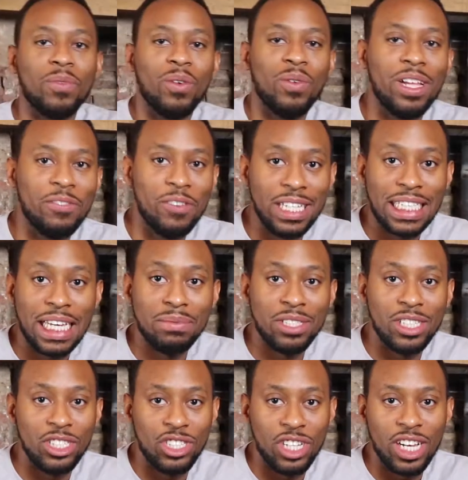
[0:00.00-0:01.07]
When I first came
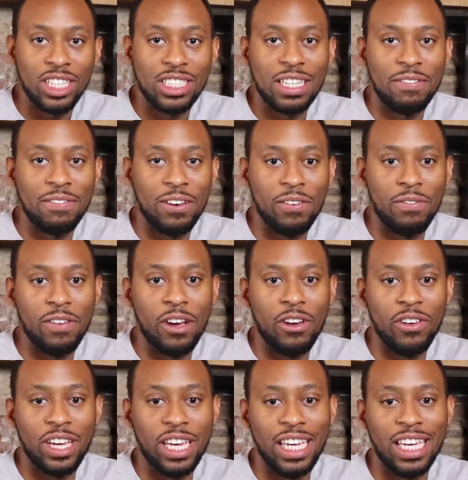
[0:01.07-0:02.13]
to the church, I felt
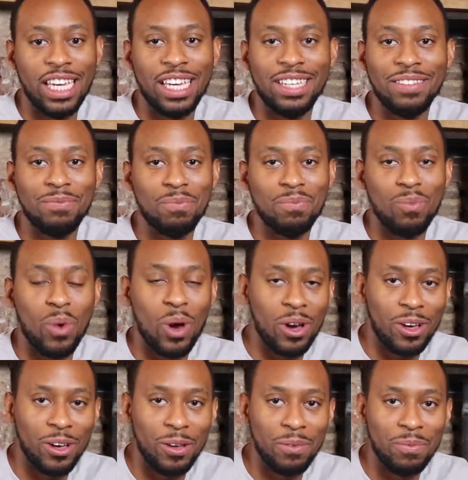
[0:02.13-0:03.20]
very
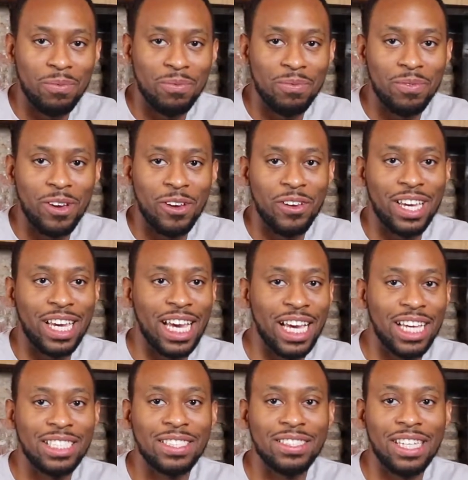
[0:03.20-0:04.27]
welcome, very
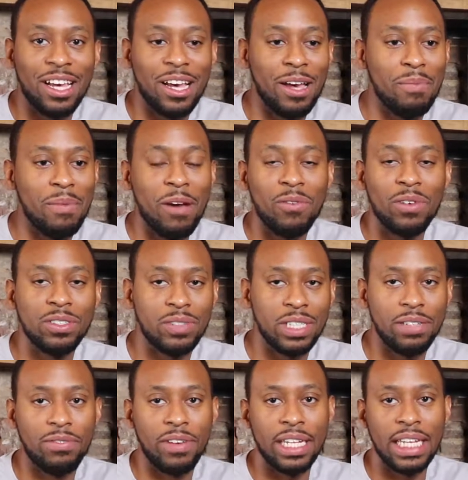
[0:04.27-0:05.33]
engaged. Everyone's
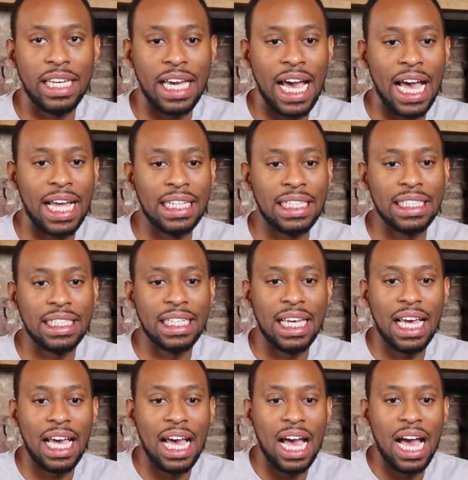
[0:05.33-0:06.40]
really friendly, and
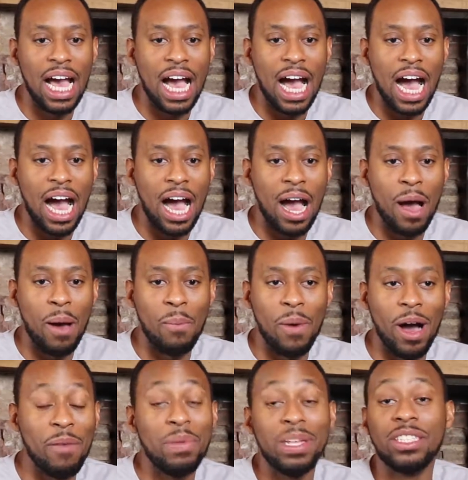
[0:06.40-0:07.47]

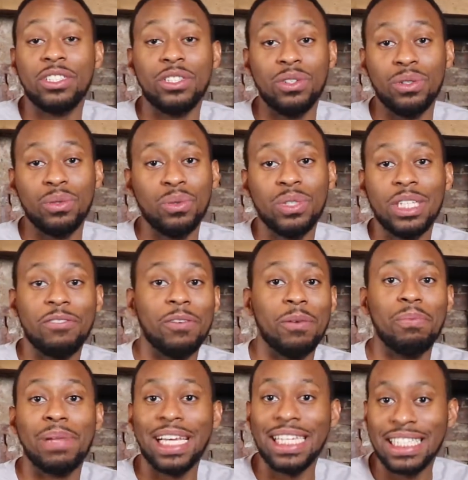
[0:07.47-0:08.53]
I've been to all
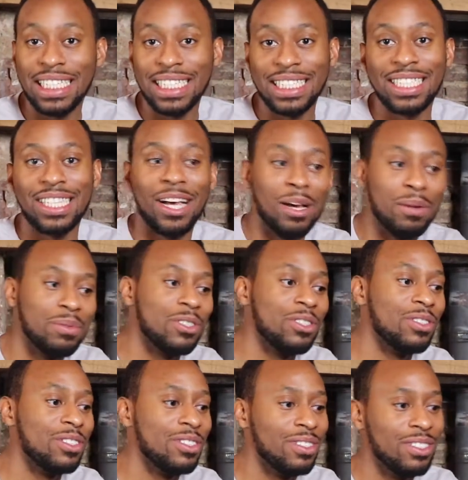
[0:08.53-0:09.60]
different places,
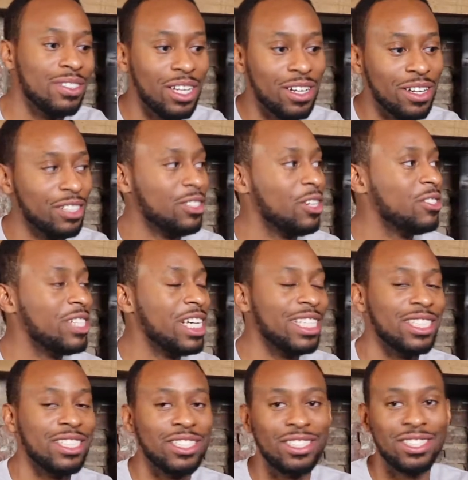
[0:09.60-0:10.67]
clubs,
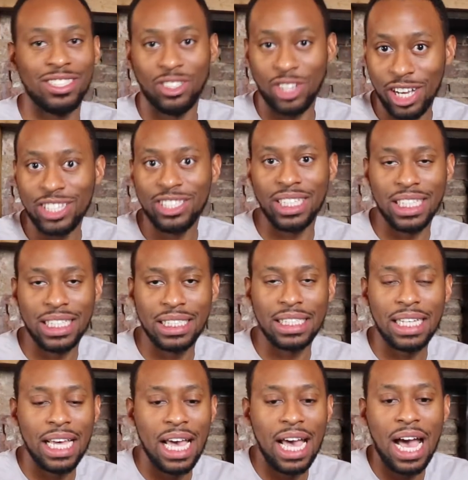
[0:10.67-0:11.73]
associations,
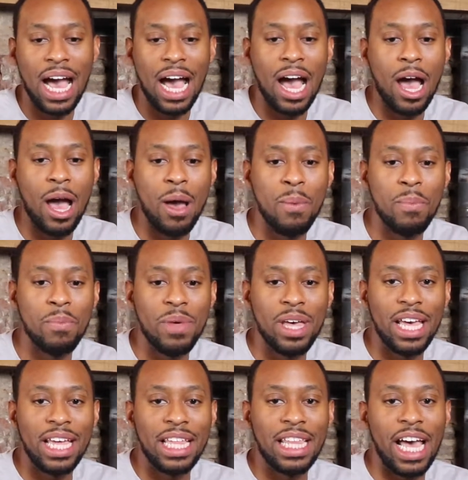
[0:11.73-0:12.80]
churches,
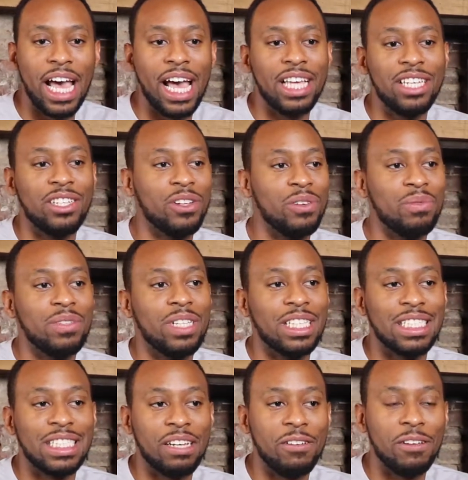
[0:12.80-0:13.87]
that you don't
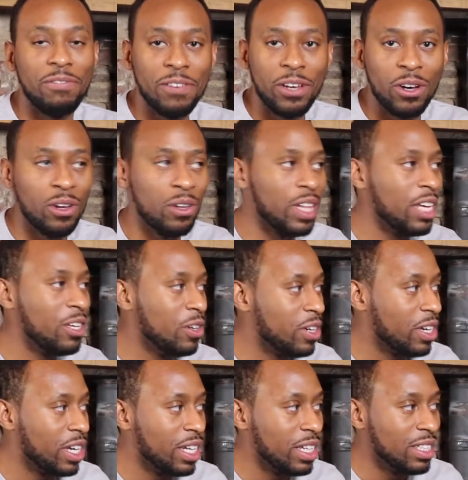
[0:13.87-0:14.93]
necessarily feel that you
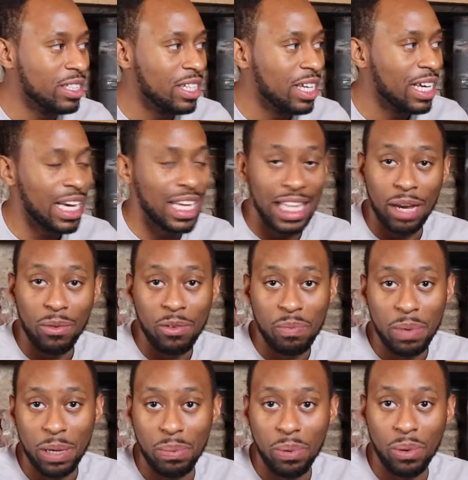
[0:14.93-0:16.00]
can connect with
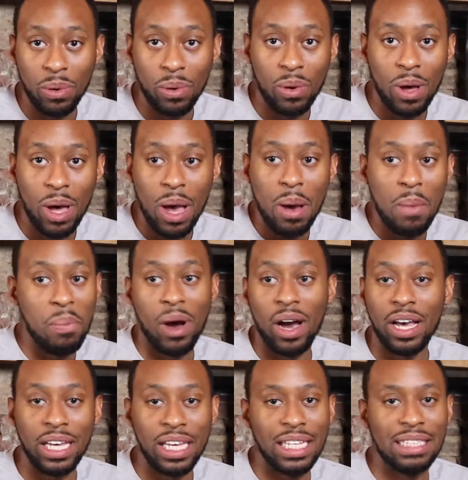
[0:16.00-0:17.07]
people,
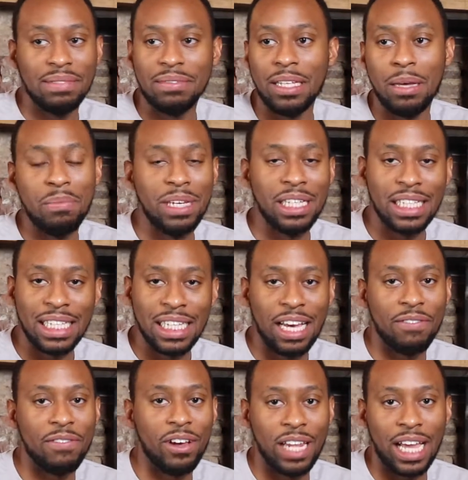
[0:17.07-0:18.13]
but immediately
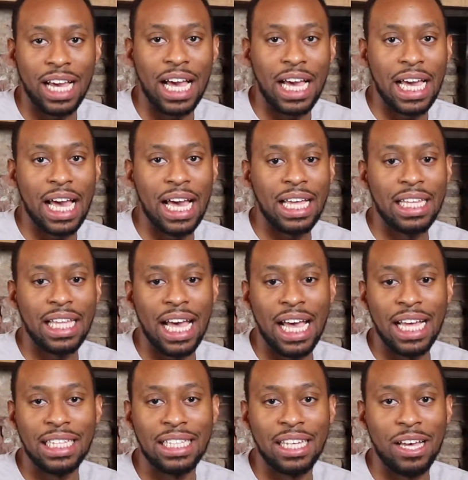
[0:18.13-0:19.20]
I felt like I can,
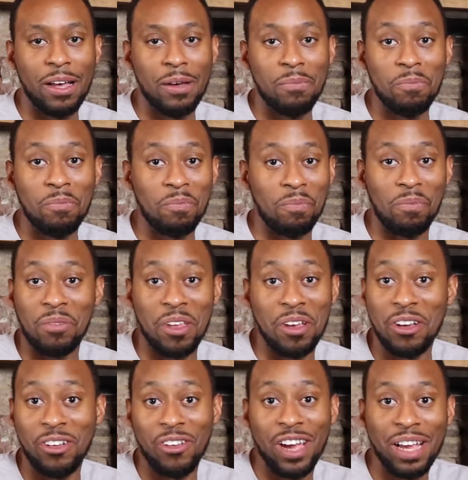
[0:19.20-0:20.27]
and
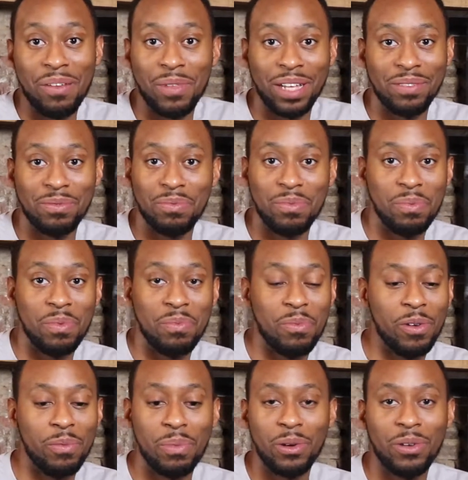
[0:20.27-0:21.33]
great, but
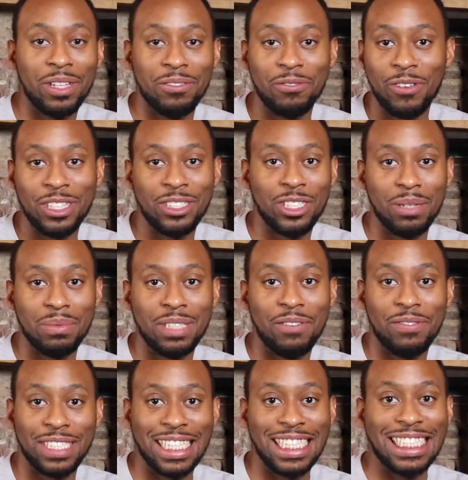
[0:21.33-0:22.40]
been building friendships
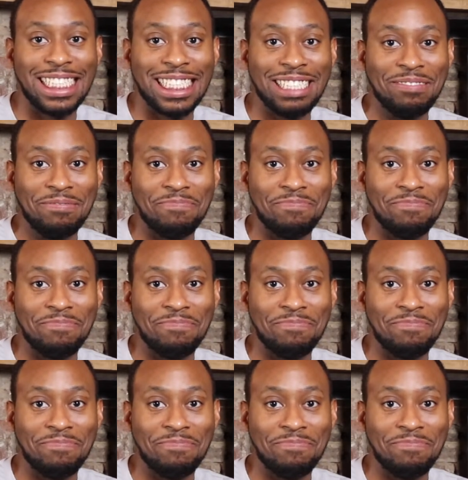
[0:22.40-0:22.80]
ever since.